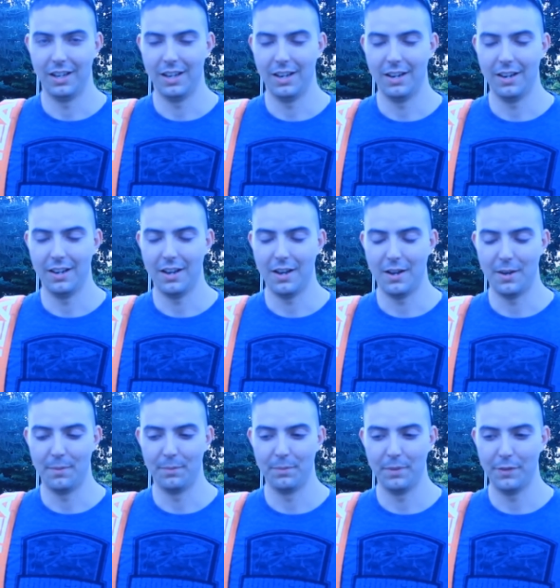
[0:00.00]
and
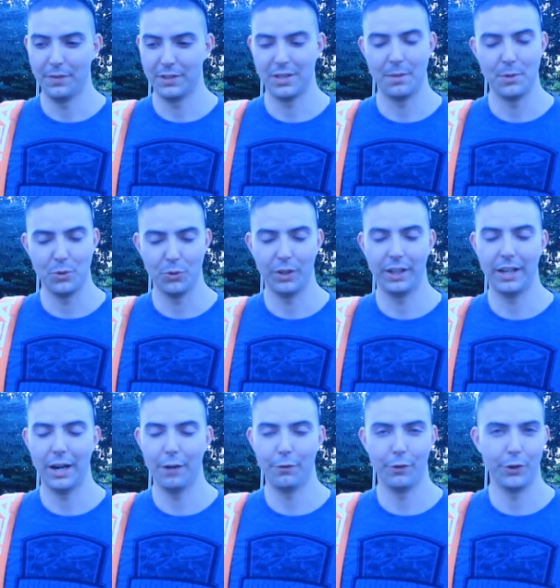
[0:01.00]
um, if it's someone you really
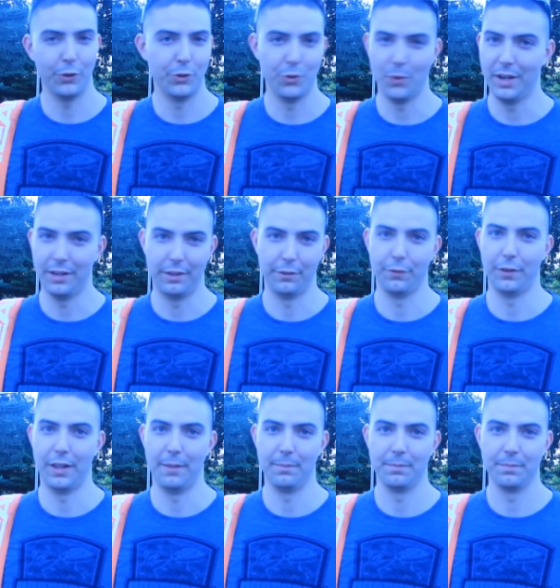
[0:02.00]
care for, you'll do anything
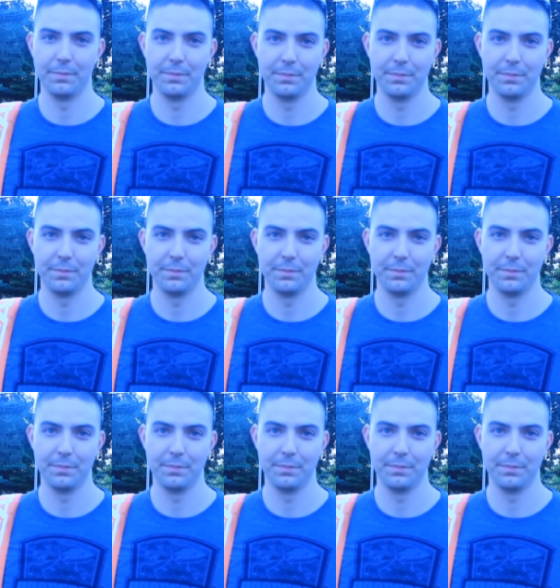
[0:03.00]
for them.